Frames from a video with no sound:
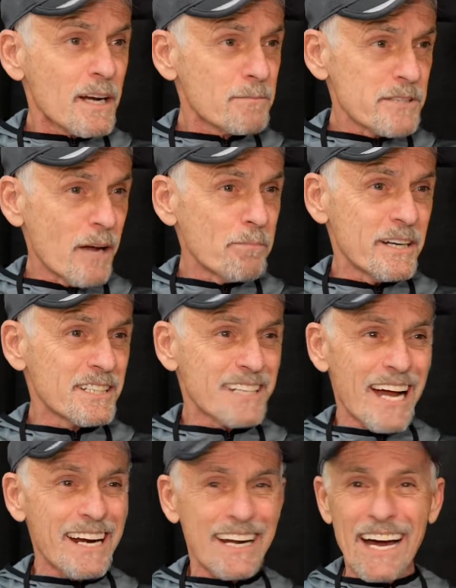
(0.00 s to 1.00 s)
comes up and has
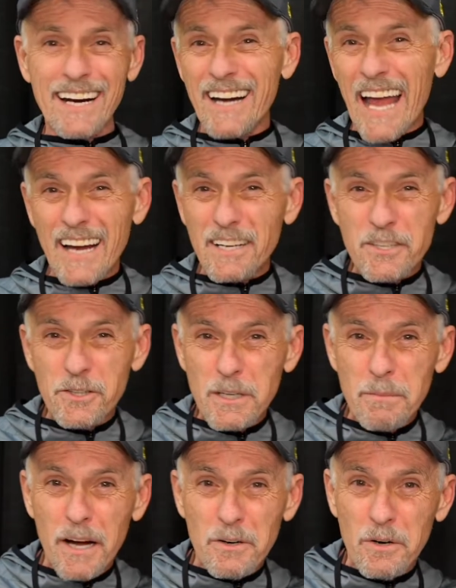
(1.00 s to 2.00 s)
kind of got an
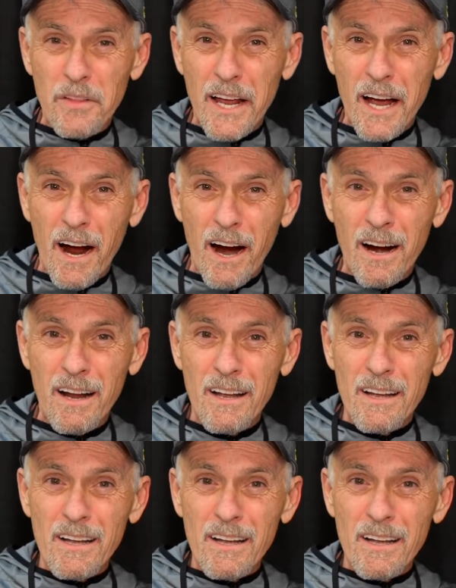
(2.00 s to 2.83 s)
attitude about who they are,